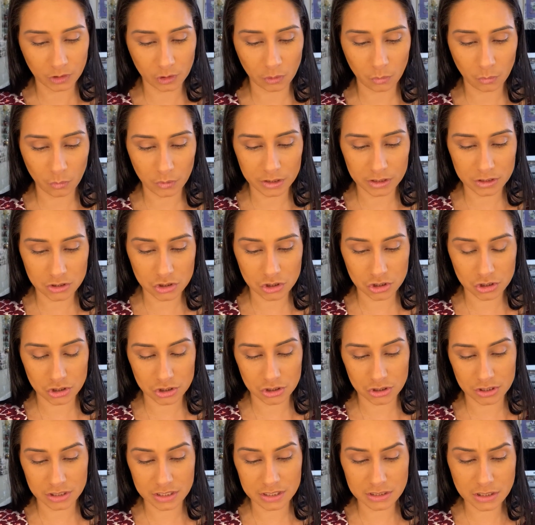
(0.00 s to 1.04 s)
which
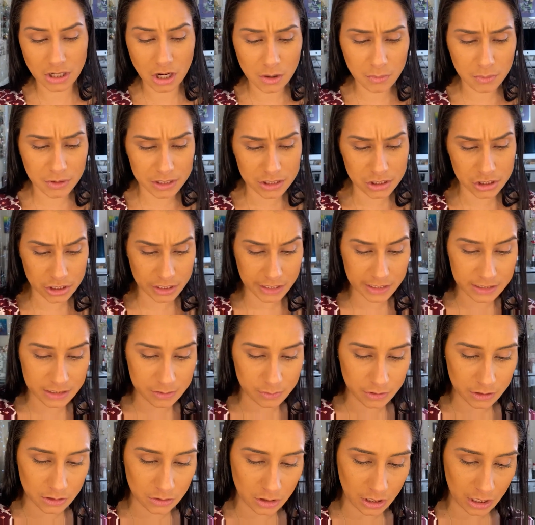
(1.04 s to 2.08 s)
these are blush shades,
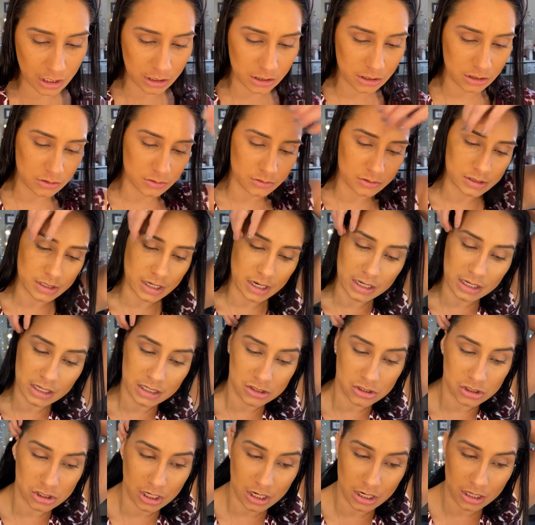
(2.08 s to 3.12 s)
but you can use any
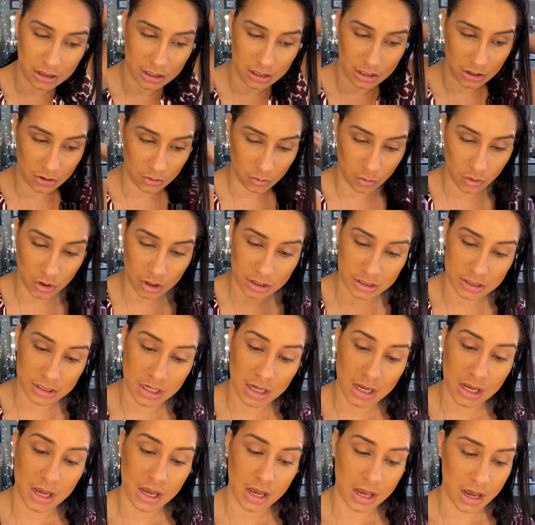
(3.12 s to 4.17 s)
shade that you want
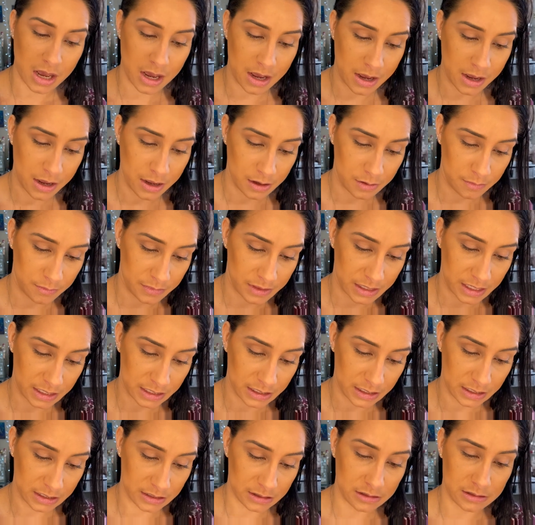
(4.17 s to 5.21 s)
um,
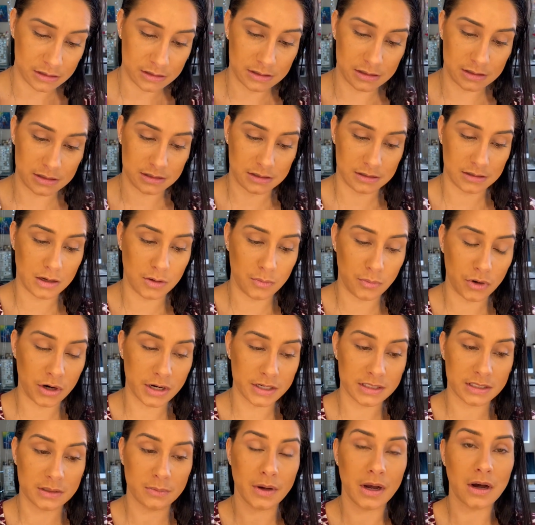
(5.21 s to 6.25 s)
that is a
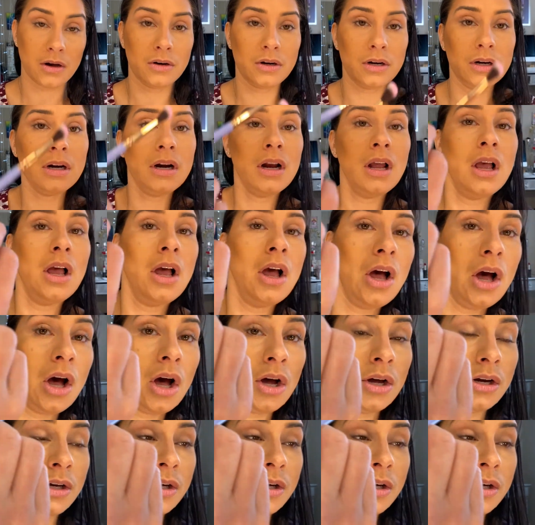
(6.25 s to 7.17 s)
pressed powder on